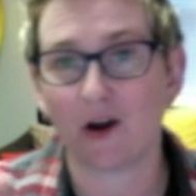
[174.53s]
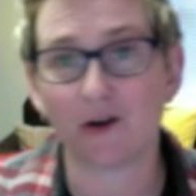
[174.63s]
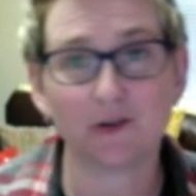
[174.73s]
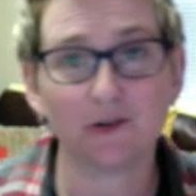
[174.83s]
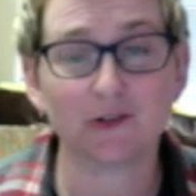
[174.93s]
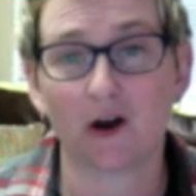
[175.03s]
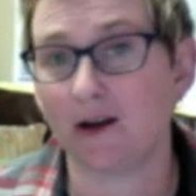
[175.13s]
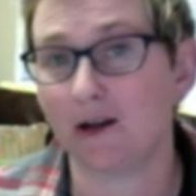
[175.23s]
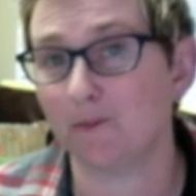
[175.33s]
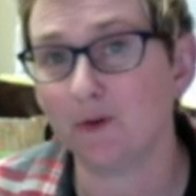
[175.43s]
articles
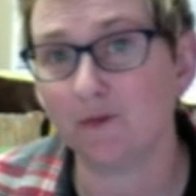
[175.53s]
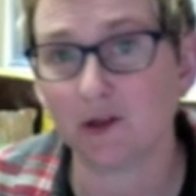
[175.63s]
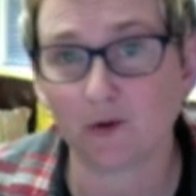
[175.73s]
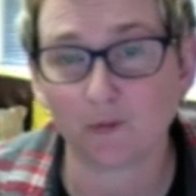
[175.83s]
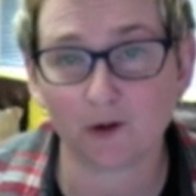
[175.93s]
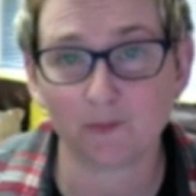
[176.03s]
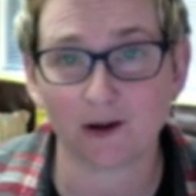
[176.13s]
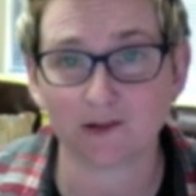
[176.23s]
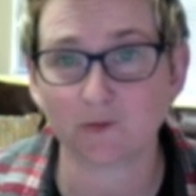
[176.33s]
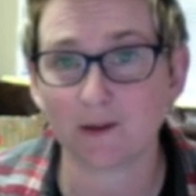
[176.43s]
on improving your
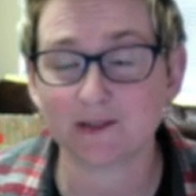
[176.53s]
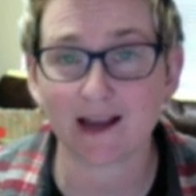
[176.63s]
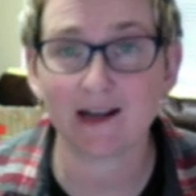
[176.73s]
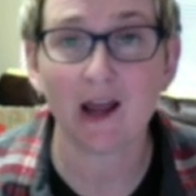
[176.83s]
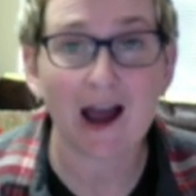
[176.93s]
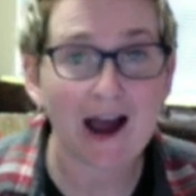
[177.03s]
WordPress website,